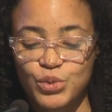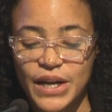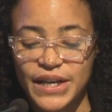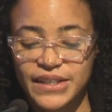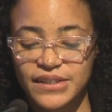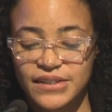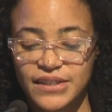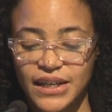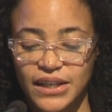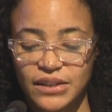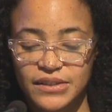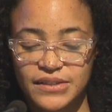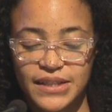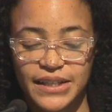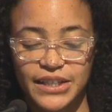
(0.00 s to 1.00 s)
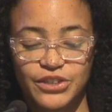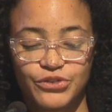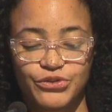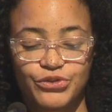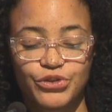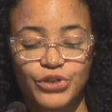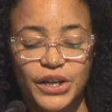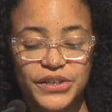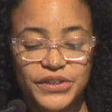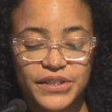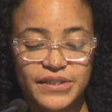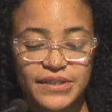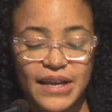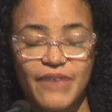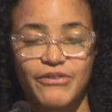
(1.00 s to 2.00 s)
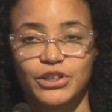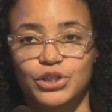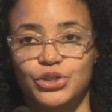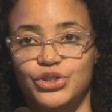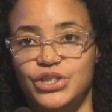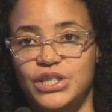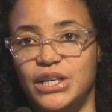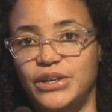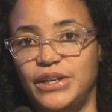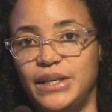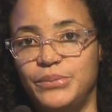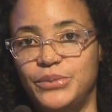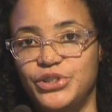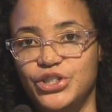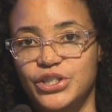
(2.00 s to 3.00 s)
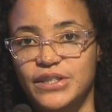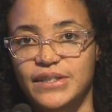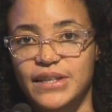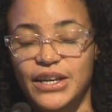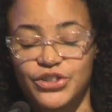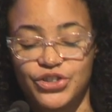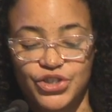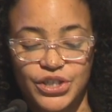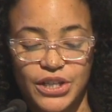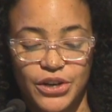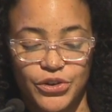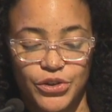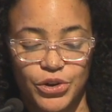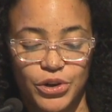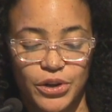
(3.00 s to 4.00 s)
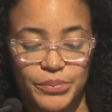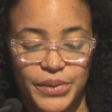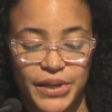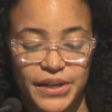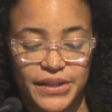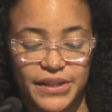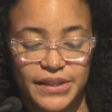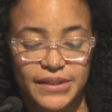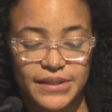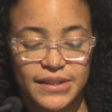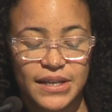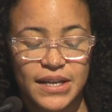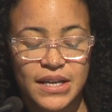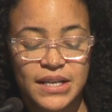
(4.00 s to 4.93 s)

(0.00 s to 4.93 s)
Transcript: reconcile as they confront these evolutionary images and share their opinions.